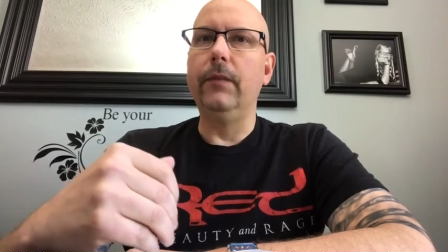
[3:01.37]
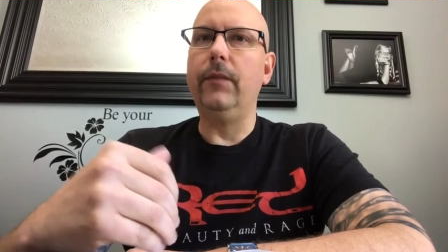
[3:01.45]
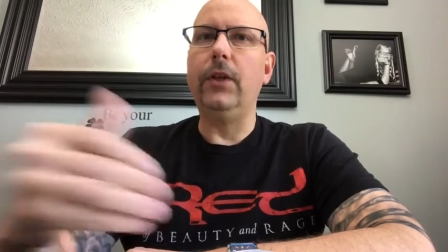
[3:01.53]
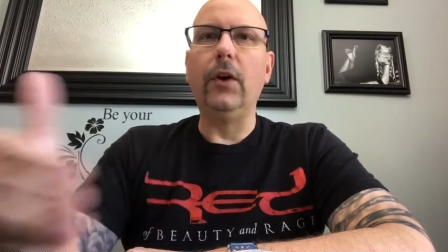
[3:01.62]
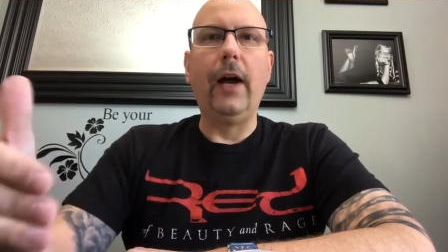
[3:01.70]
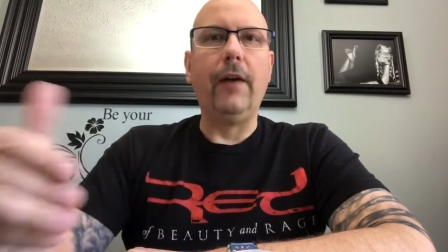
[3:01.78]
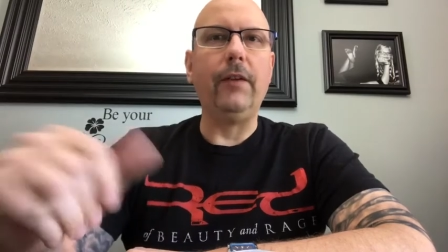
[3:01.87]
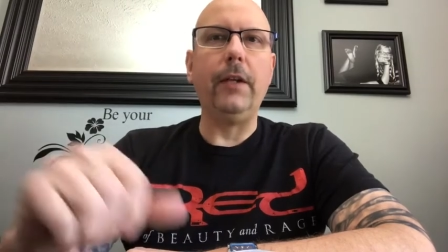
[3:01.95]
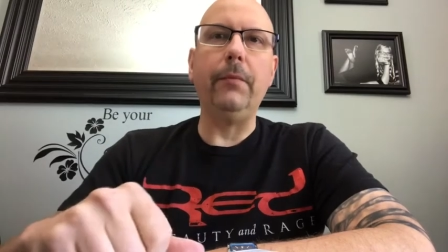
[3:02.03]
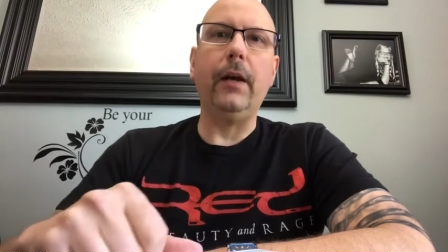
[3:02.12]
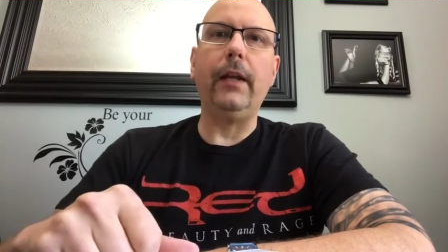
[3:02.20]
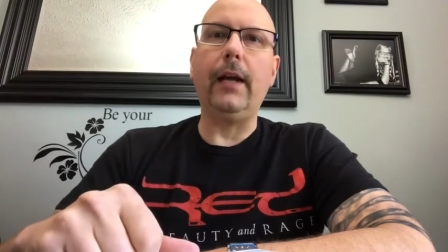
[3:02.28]
if you don't have
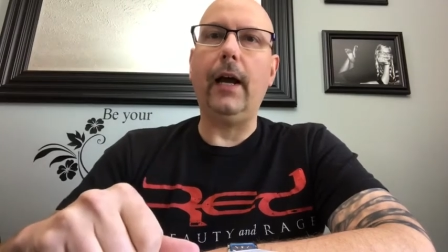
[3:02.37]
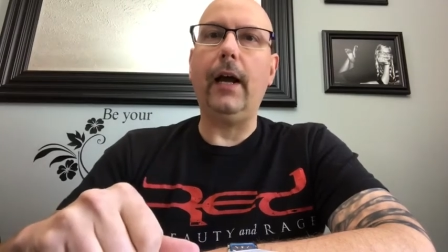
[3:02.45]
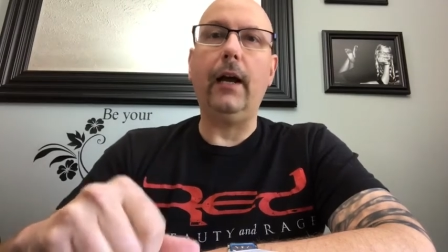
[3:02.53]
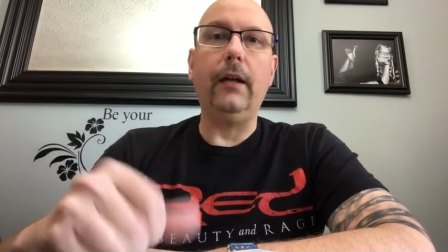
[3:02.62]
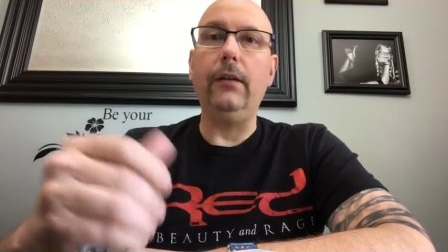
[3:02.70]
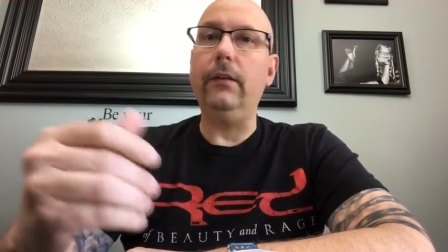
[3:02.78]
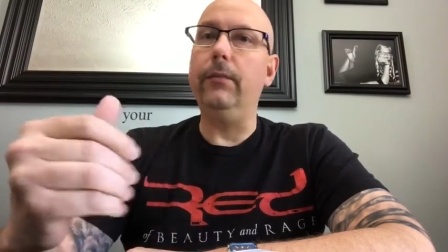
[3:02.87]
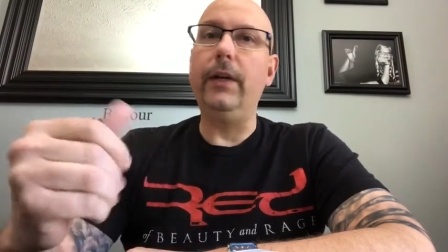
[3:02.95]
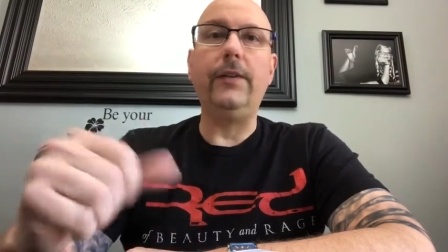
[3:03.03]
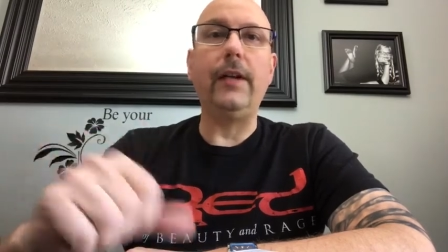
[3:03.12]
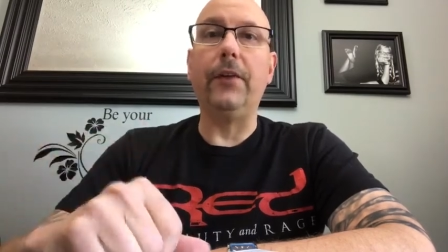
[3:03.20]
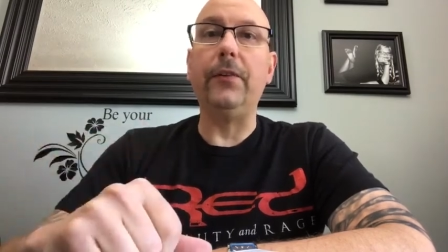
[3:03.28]
anybody, I,
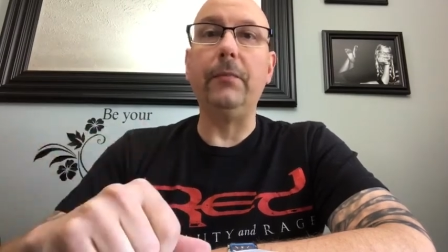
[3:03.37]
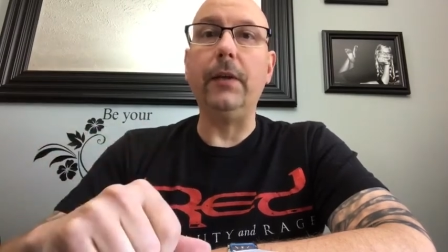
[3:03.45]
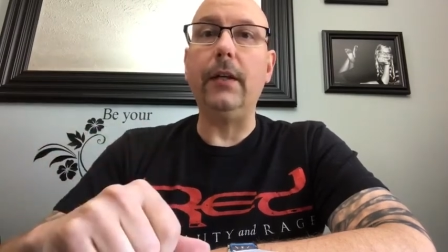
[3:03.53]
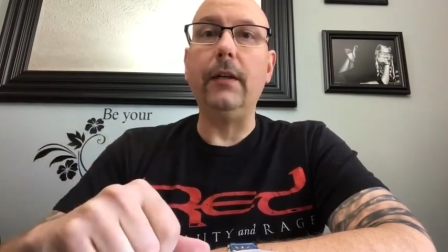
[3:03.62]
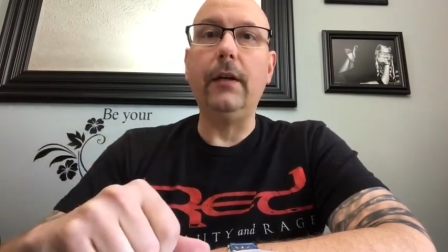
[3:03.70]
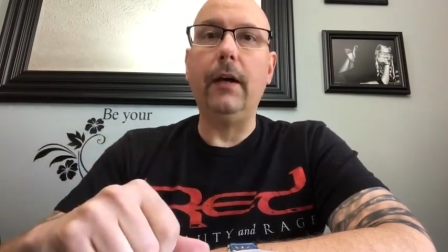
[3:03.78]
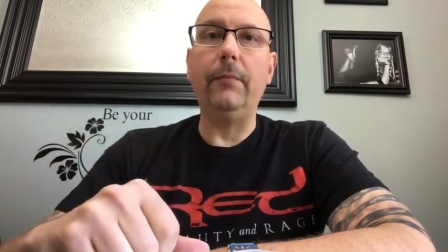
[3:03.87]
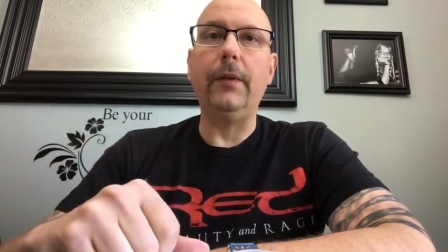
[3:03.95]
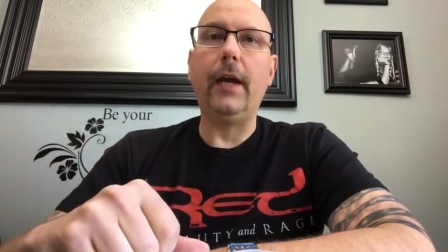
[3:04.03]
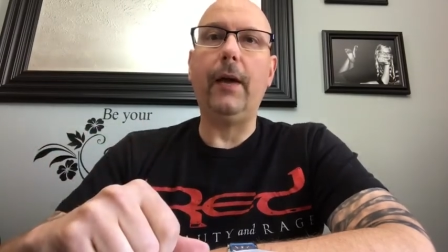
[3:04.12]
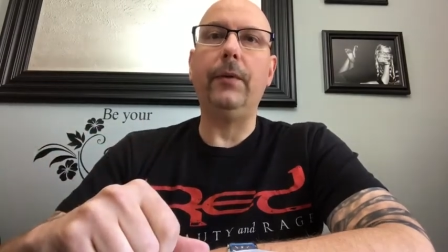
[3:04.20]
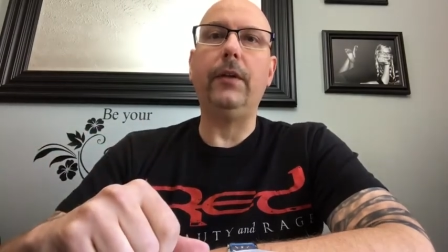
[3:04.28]
reach out to me. I'd
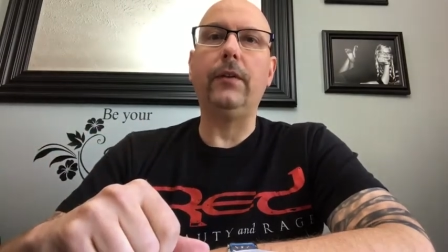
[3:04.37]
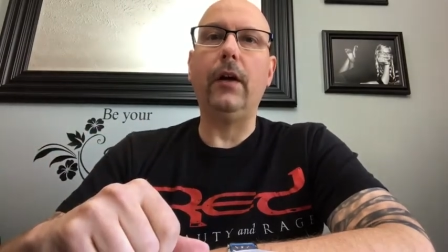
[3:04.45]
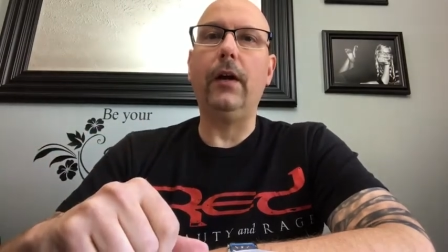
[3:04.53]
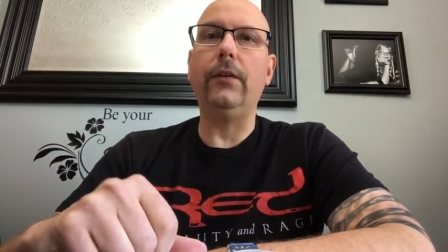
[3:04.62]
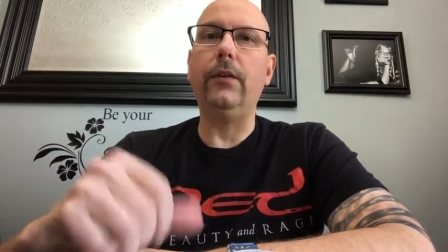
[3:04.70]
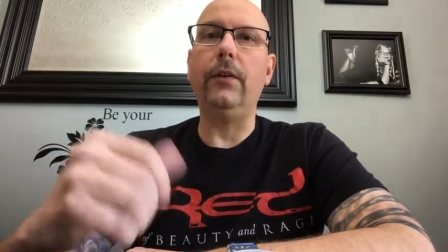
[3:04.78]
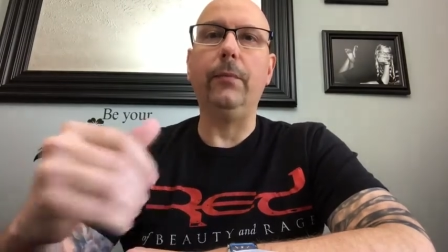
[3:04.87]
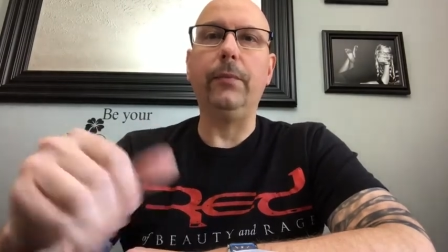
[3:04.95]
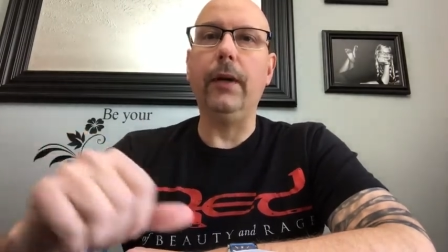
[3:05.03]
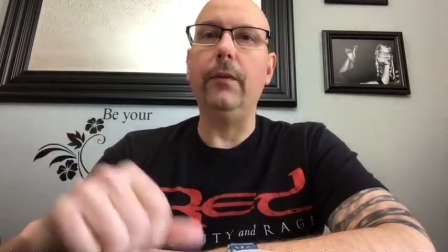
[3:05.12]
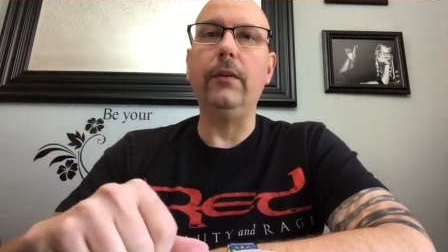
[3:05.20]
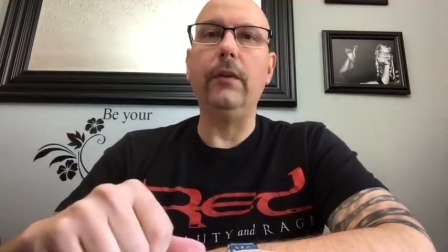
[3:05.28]
be happy to talk to you, to
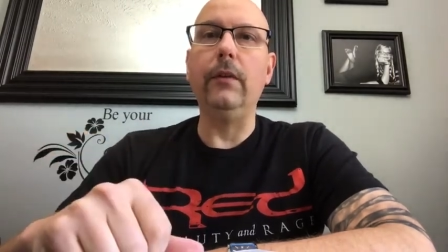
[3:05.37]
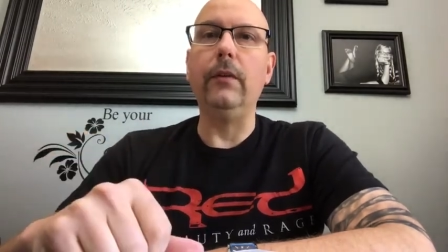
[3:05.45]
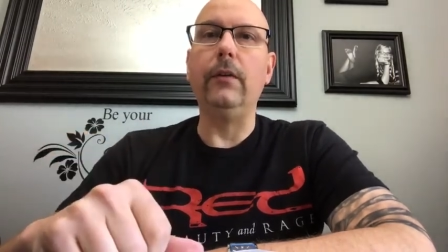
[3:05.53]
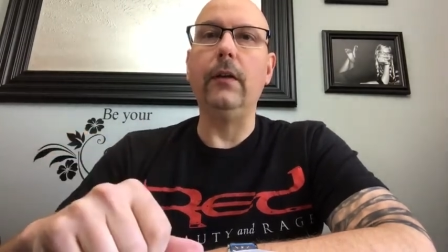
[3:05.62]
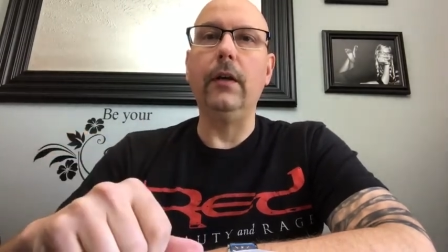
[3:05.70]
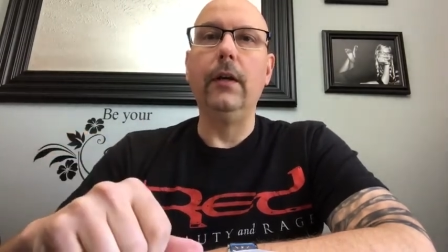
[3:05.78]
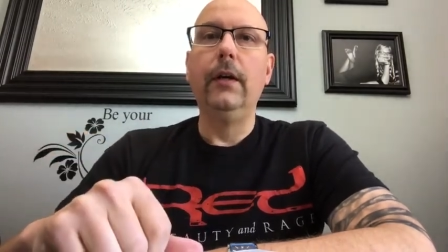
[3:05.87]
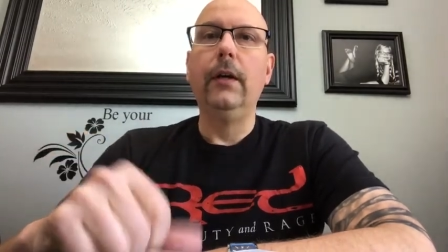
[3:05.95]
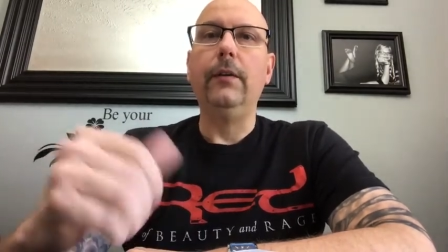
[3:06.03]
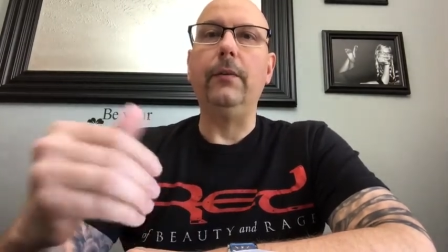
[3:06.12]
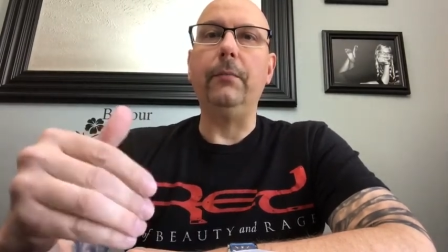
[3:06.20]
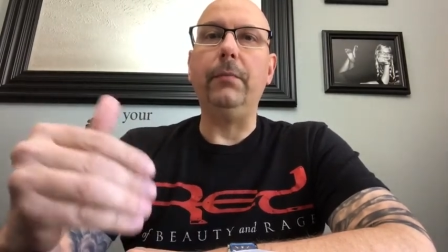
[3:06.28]
pray with you, to,
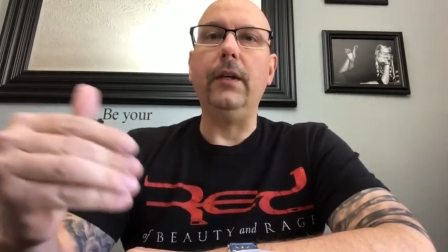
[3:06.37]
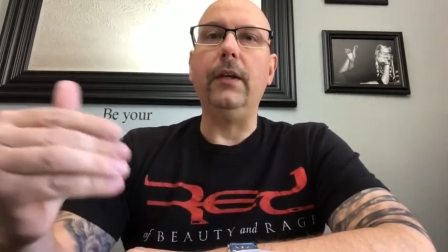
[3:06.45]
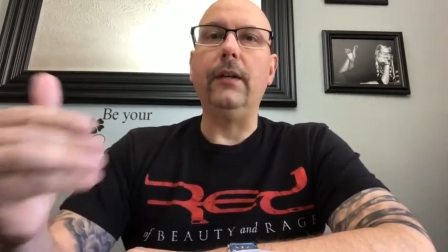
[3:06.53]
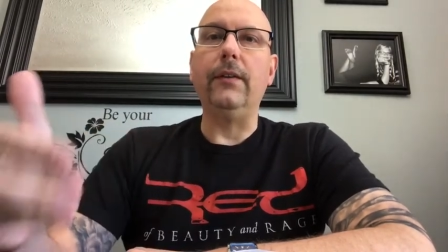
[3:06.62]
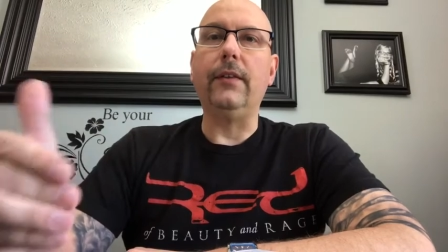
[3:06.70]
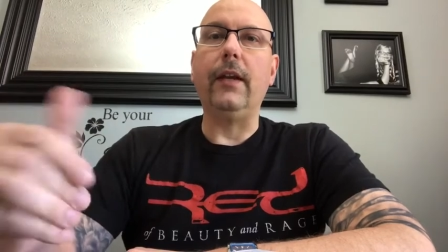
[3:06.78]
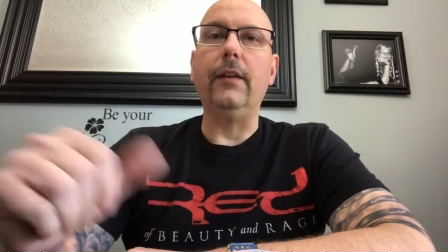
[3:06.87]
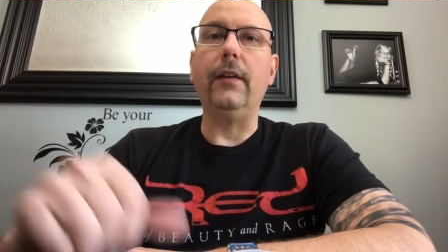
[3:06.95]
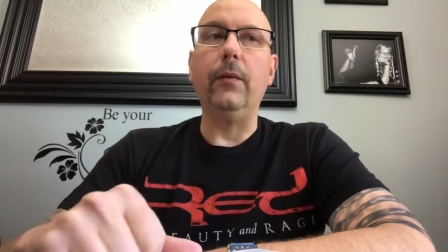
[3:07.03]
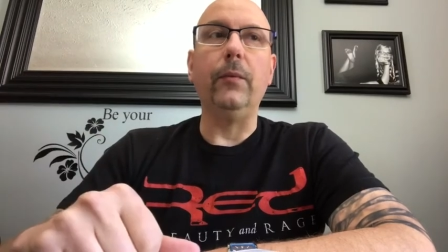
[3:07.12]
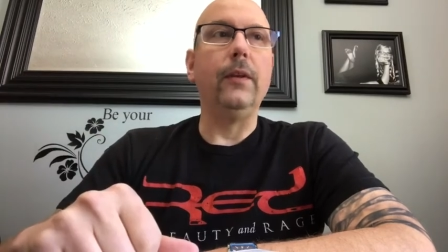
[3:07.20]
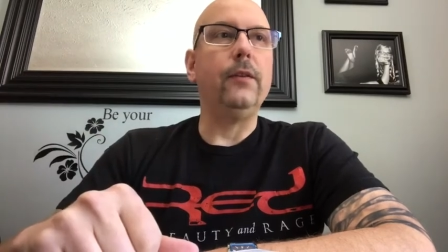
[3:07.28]
to be and stand
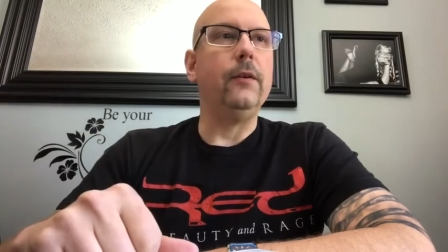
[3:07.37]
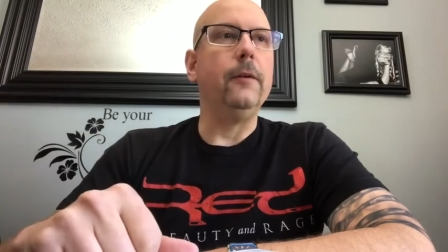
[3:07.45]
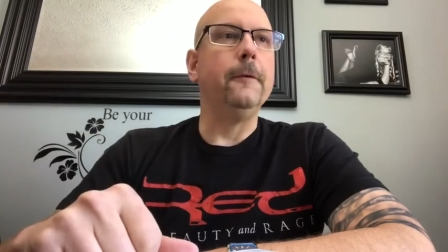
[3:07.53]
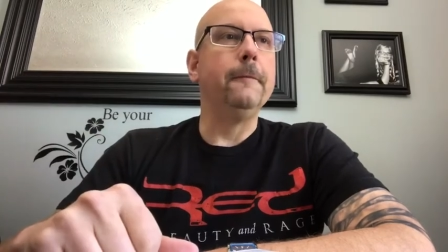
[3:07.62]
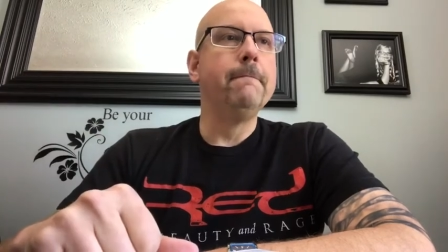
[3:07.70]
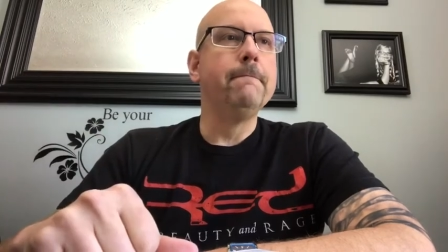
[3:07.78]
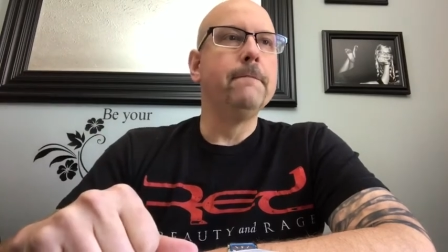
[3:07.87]
there with you.